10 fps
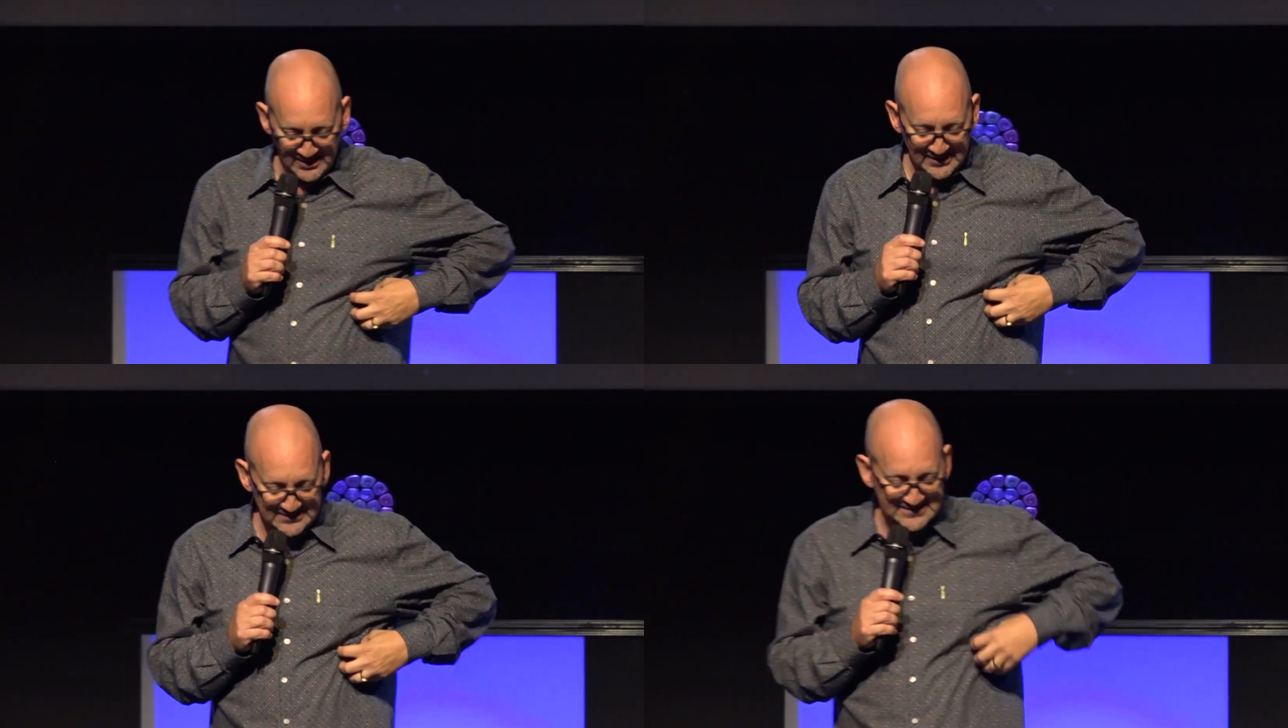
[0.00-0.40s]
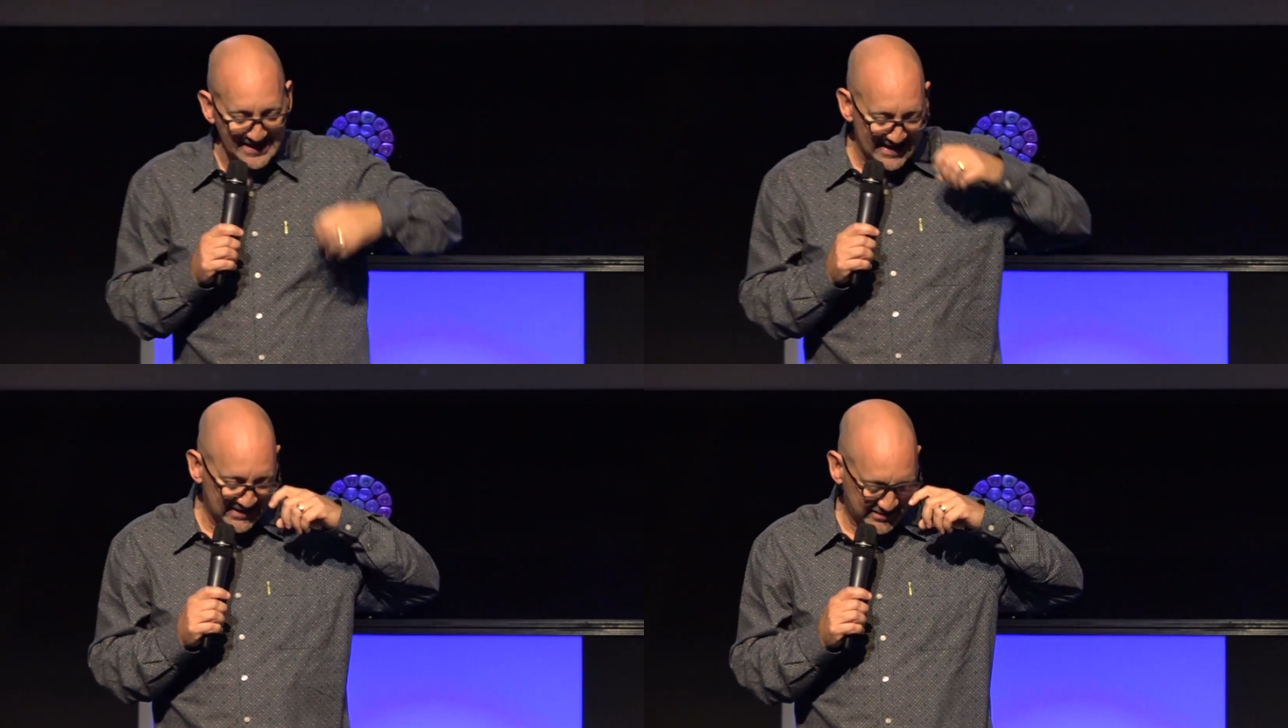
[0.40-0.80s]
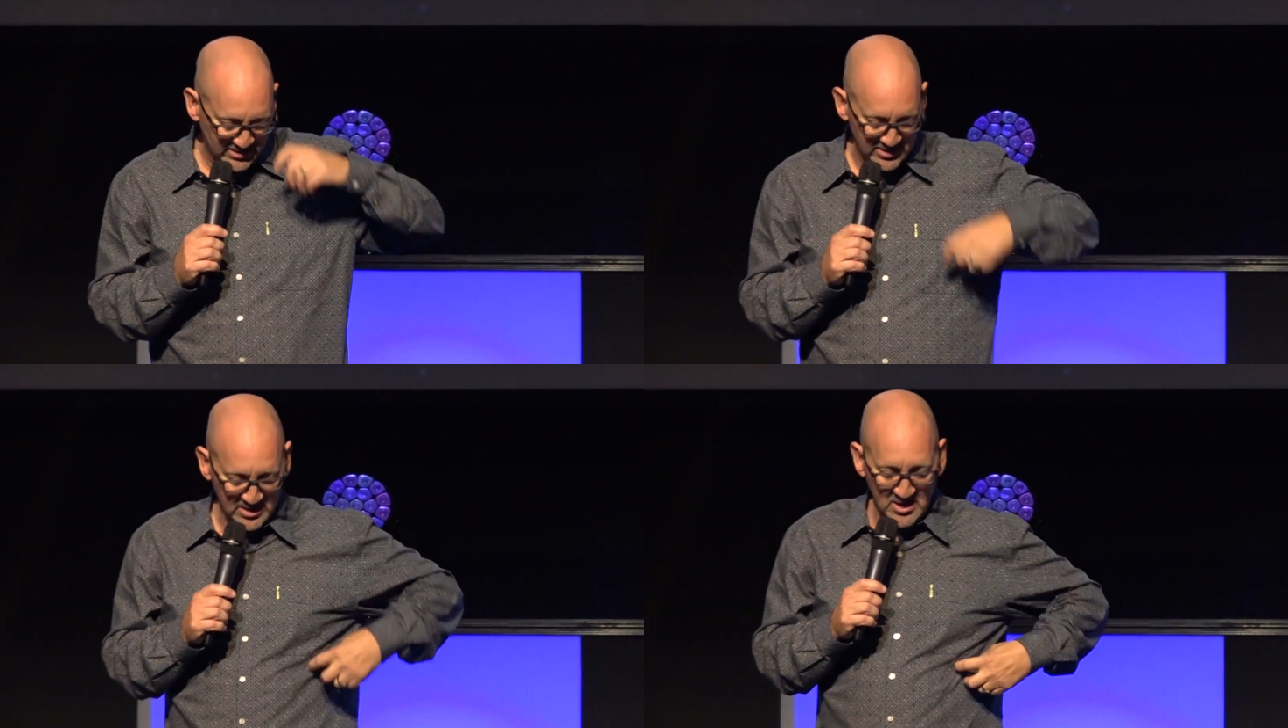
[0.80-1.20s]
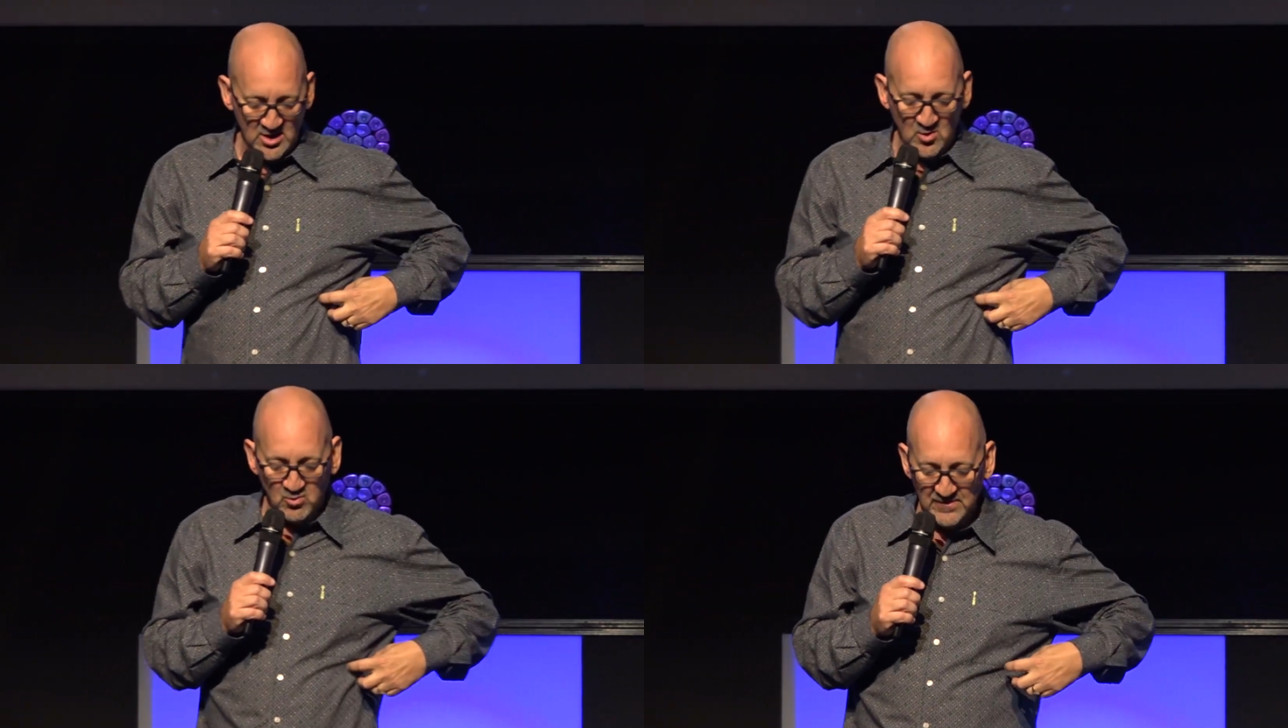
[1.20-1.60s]
side
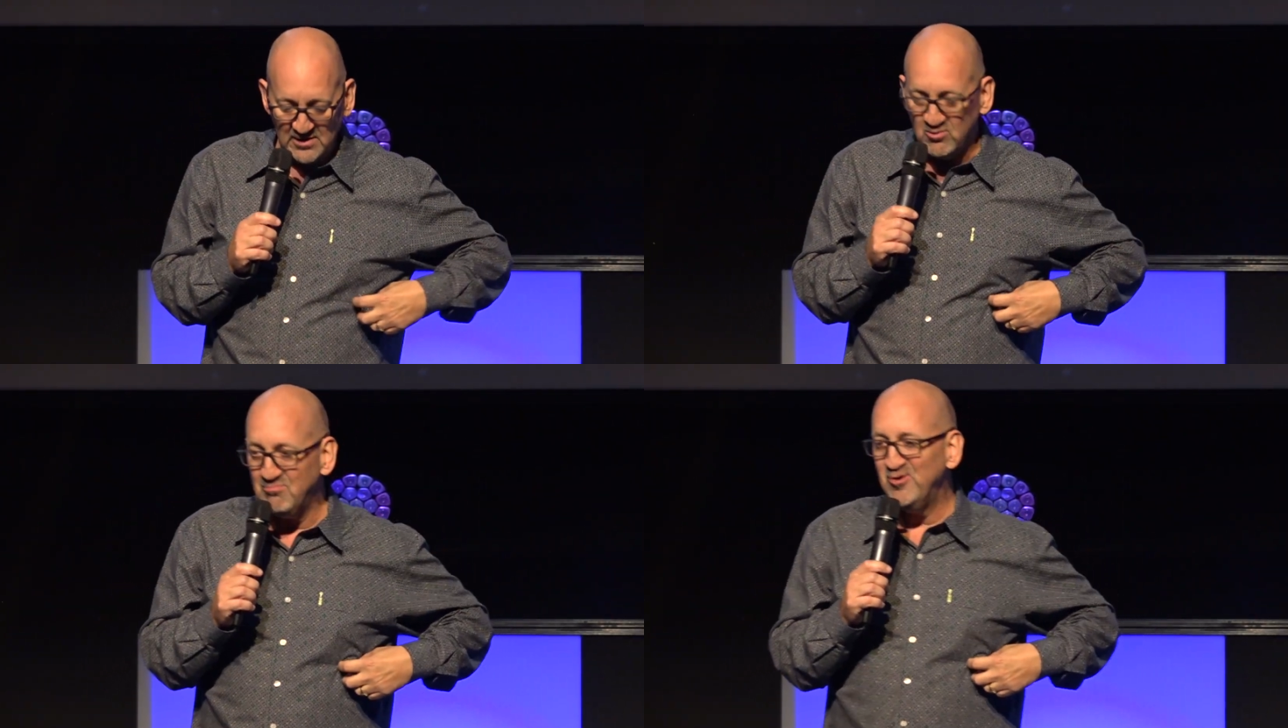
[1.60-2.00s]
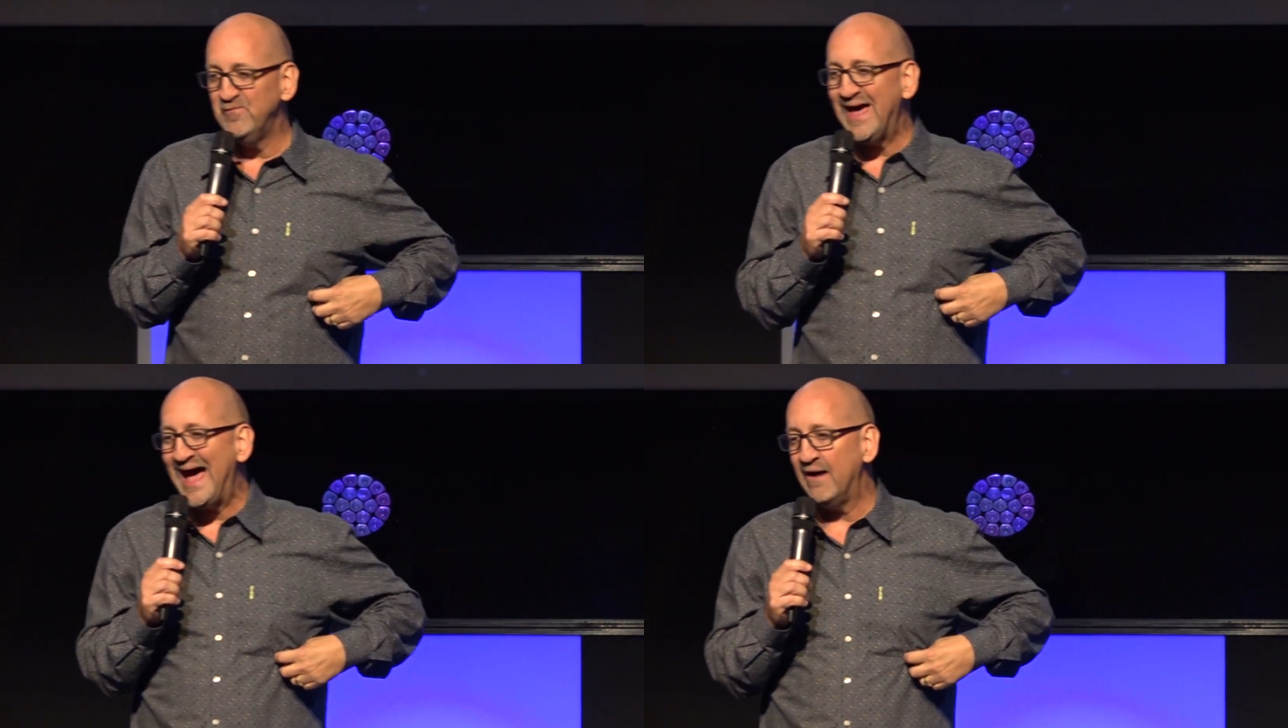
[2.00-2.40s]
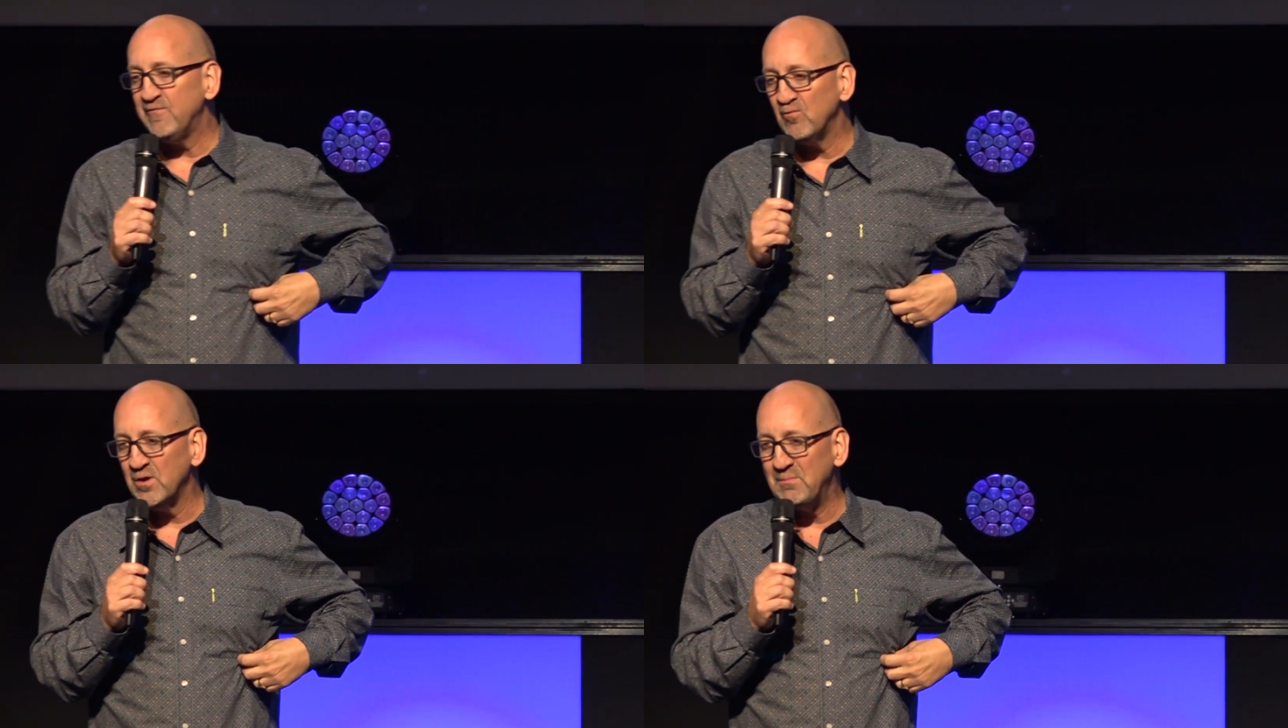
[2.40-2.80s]
where they removed half of one of